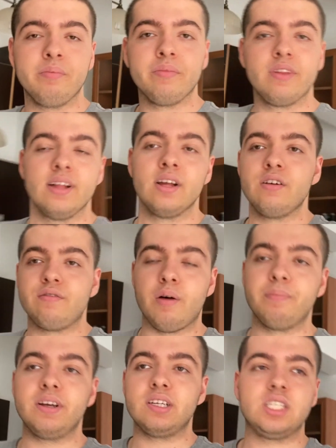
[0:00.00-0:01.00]
From
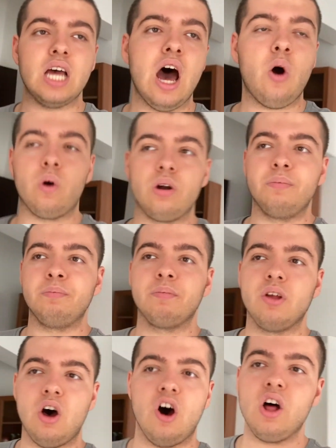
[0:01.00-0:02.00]
this hour
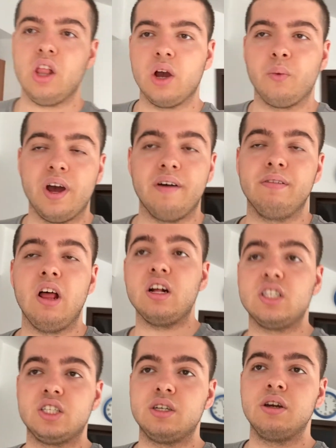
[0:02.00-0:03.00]
on, like we have
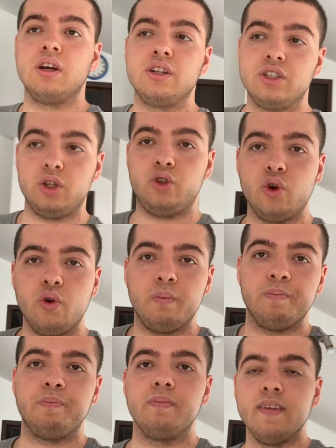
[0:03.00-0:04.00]
lots to do.
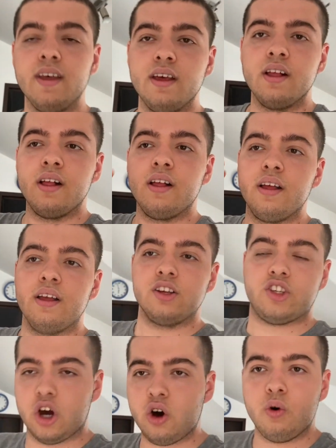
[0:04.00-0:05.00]

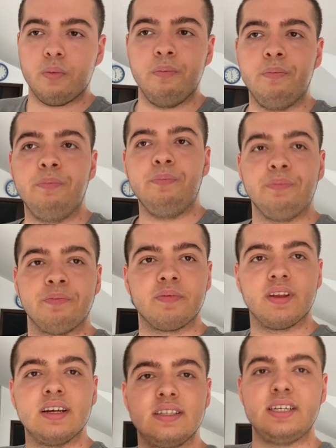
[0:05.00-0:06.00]
So,
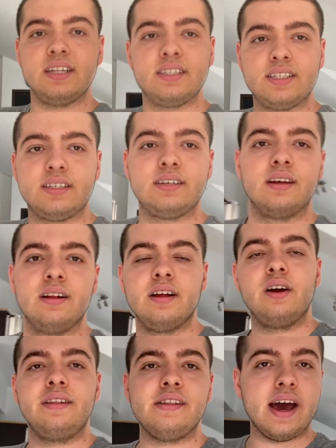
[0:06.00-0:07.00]
since
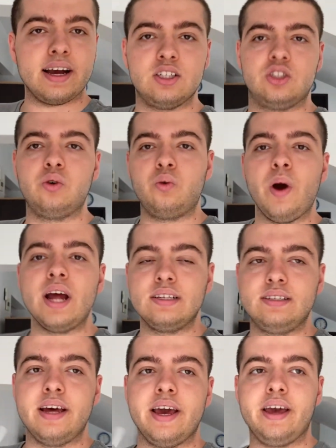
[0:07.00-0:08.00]
next
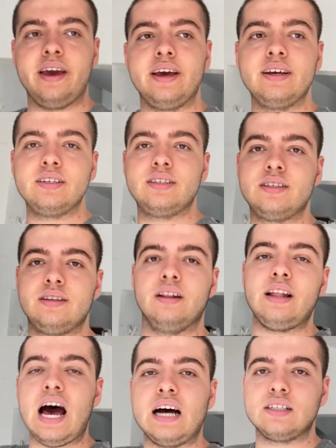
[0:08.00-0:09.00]
Wednesday is the
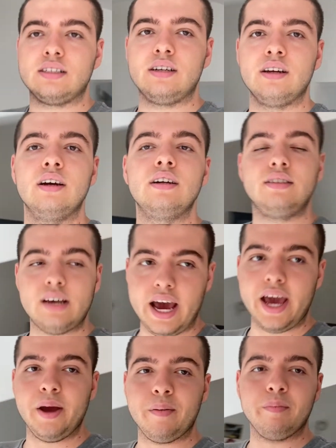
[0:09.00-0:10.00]
last
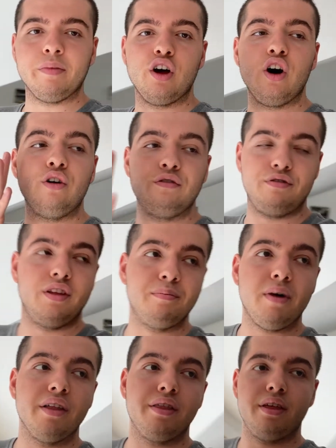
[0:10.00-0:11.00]
day of the
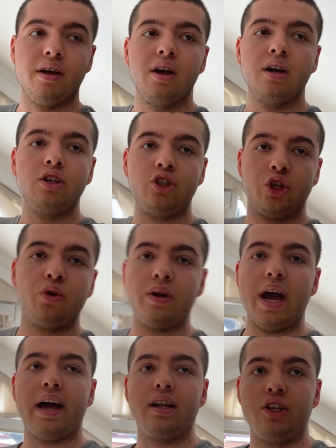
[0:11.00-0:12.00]
month, June,
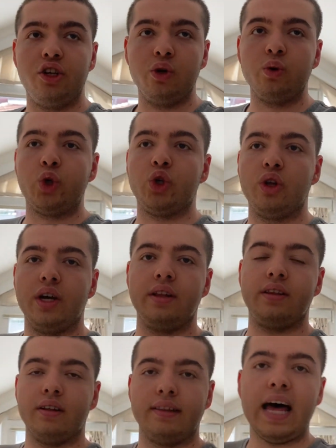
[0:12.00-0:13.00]
and usually
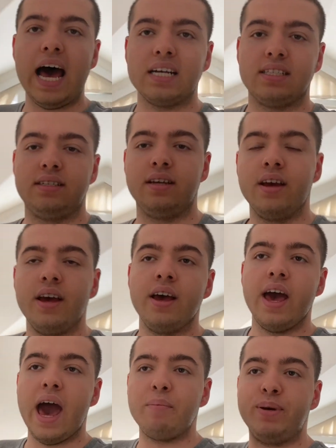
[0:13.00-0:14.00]
the last
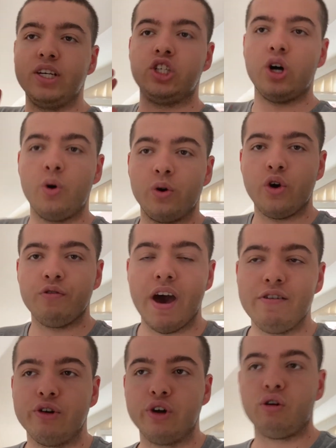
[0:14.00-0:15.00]
episode of
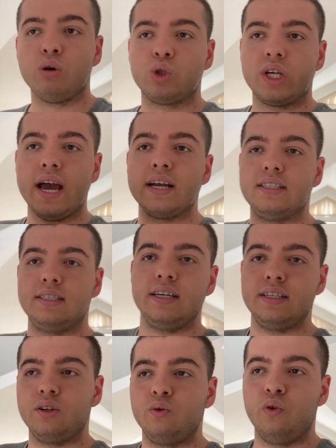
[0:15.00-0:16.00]
every Gross Gang
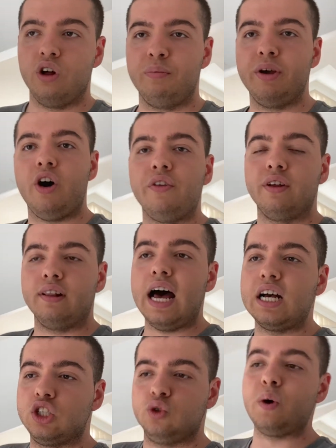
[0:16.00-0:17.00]
season will be on the
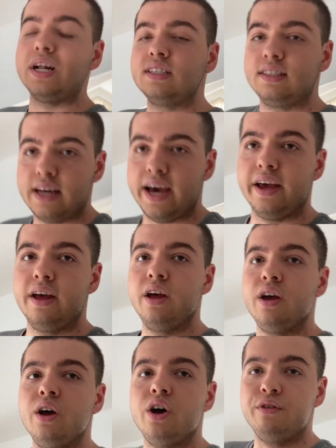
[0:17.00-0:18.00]
last Wednesday
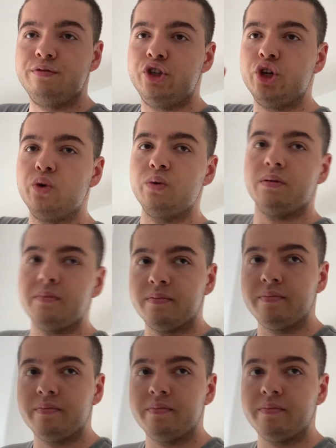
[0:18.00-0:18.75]
of June.